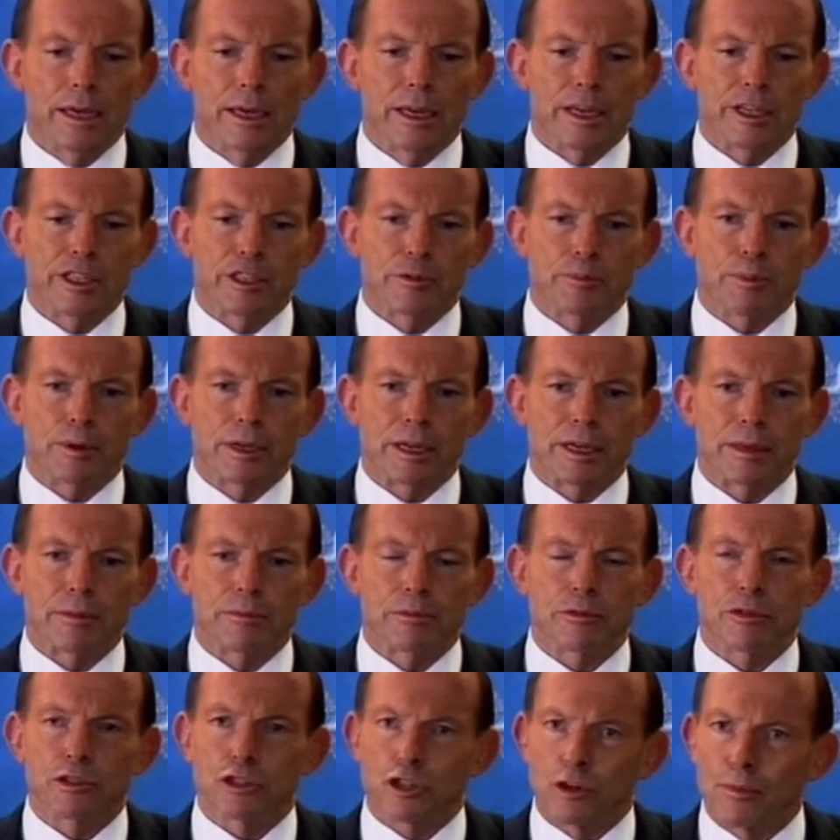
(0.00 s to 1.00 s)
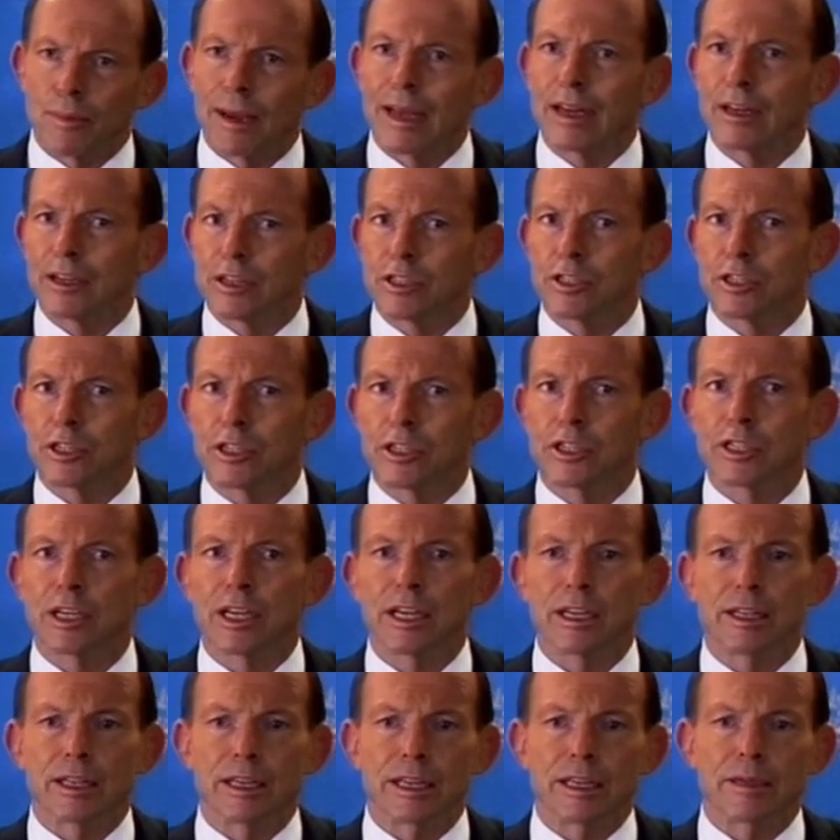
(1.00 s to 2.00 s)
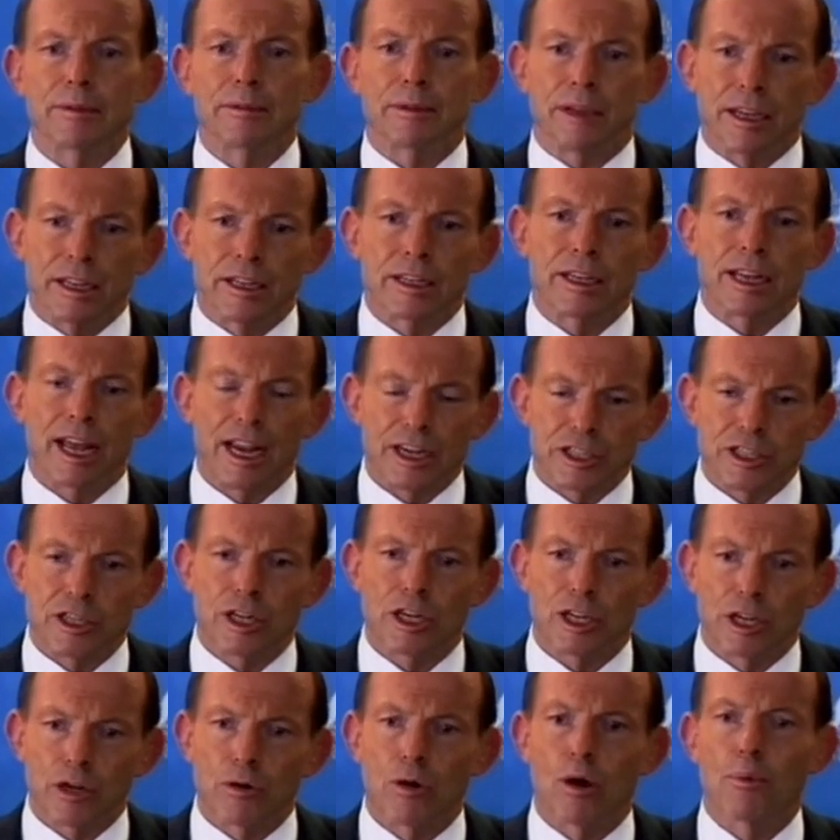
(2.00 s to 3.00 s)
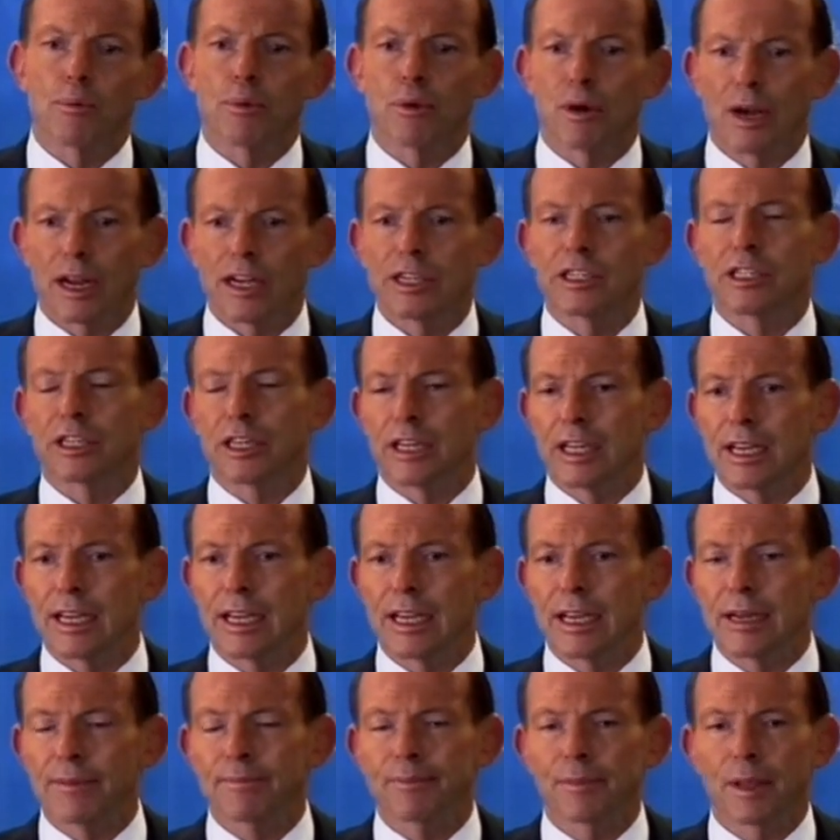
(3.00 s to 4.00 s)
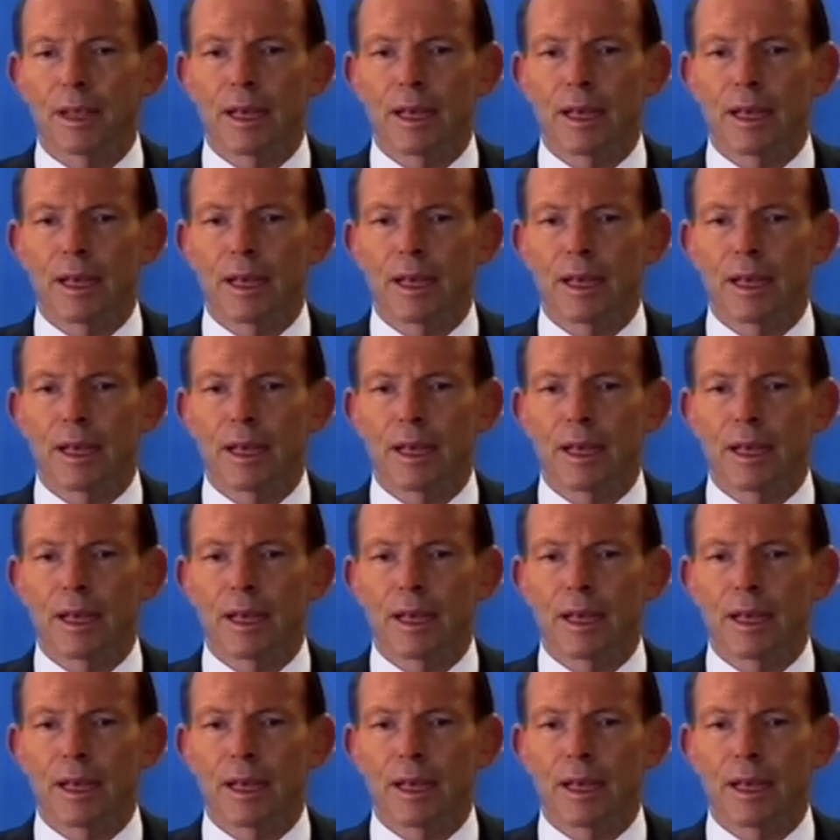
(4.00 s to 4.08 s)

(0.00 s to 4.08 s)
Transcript: It's been tremendous to see the international cooperation here.